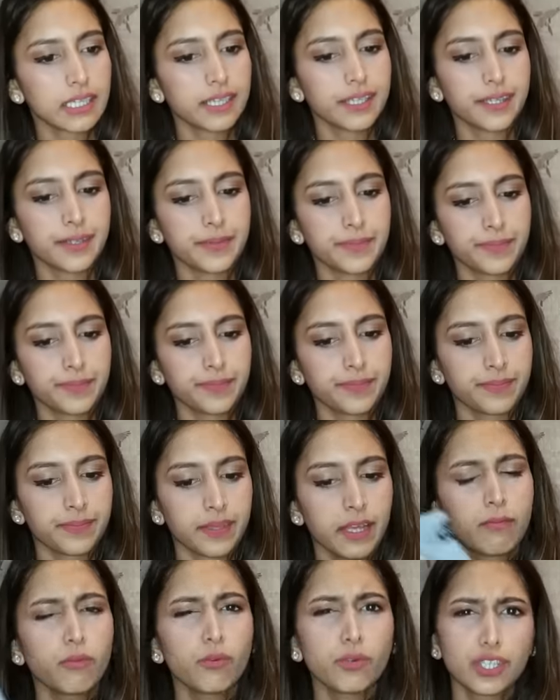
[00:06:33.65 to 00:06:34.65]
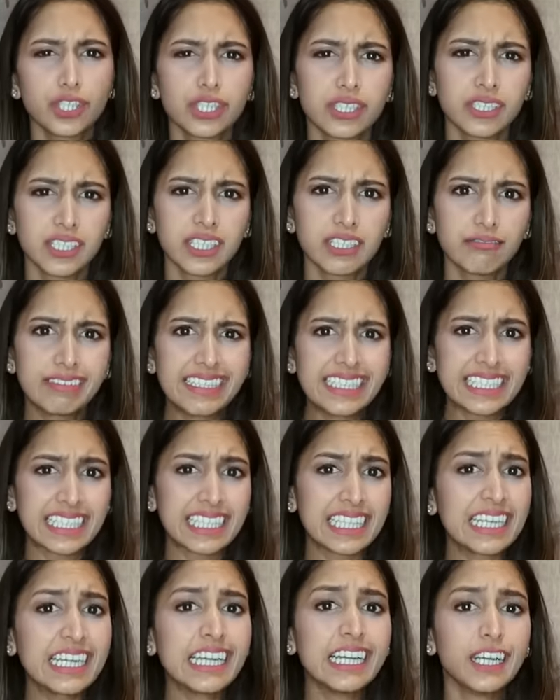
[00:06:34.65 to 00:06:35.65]
Unfortunately,
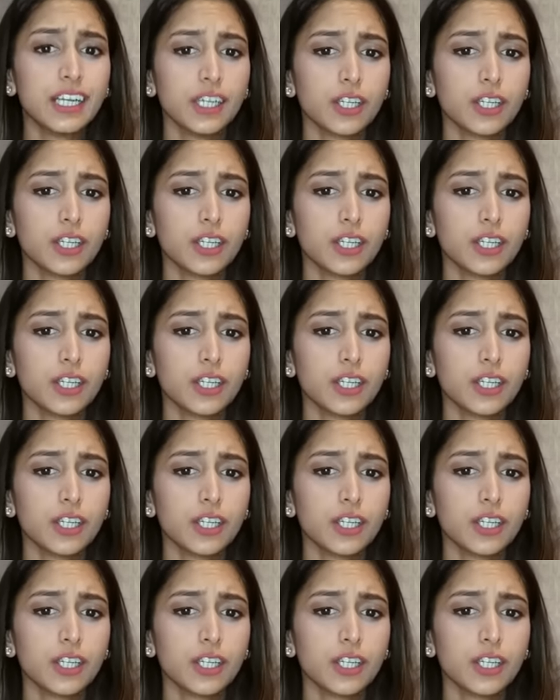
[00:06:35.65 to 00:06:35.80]
recently